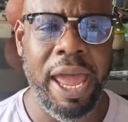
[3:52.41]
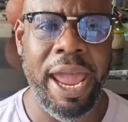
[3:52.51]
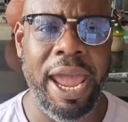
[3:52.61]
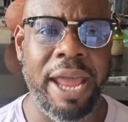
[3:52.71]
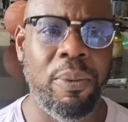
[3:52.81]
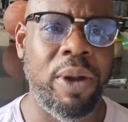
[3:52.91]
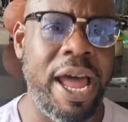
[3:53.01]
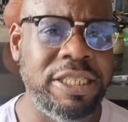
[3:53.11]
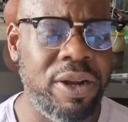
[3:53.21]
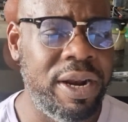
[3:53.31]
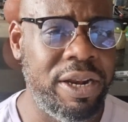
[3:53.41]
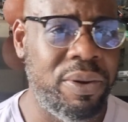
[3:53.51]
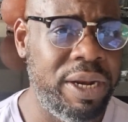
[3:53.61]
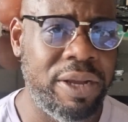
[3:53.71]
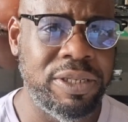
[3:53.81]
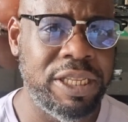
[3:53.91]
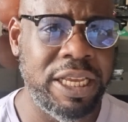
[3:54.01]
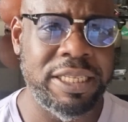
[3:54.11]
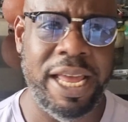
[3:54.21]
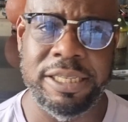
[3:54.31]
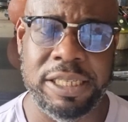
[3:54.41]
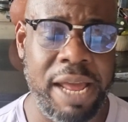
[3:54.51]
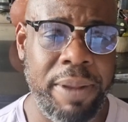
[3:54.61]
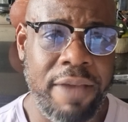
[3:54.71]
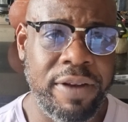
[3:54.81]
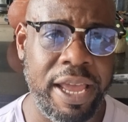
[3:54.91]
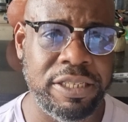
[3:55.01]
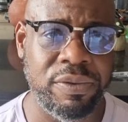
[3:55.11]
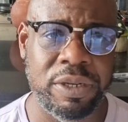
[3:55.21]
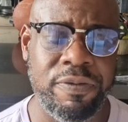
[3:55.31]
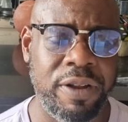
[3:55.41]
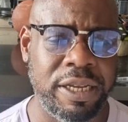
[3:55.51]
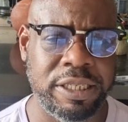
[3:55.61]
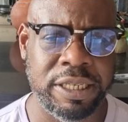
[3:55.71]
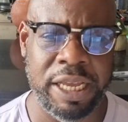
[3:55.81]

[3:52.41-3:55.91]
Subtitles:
And when I started doing those things, I stopped having acid reflux.